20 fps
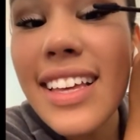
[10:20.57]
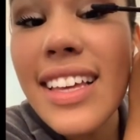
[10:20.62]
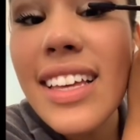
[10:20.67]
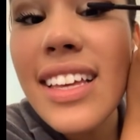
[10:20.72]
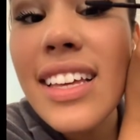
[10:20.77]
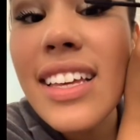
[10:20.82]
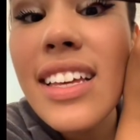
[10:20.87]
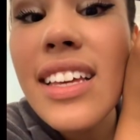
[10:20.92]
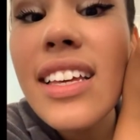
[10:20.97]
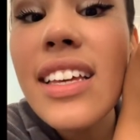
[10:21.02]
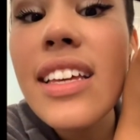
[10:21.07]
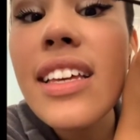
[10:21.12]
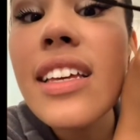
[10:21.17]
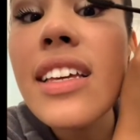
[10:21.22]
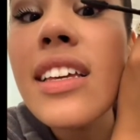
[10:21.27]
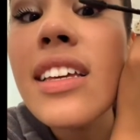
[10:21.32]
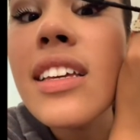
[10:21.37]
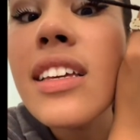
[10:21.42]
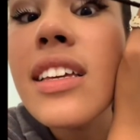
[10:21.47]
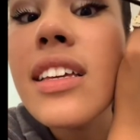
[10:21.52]

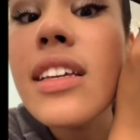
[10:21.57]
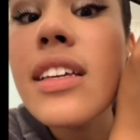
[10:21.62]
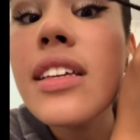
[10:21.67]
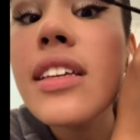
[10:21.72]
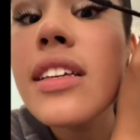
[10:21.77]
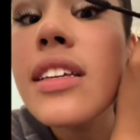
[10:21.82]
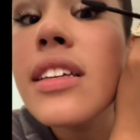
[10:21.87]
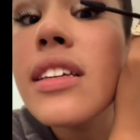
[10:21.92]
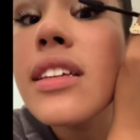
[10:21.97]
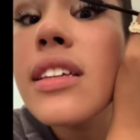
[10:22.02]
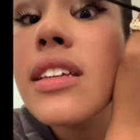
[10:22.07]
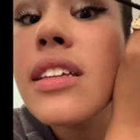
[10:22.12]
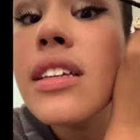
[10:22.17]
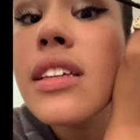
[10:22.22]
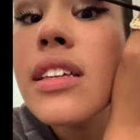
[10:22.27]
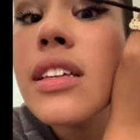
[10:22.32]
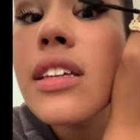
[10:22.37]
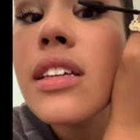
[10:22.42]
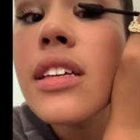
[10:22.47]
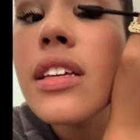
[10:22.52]
(silence)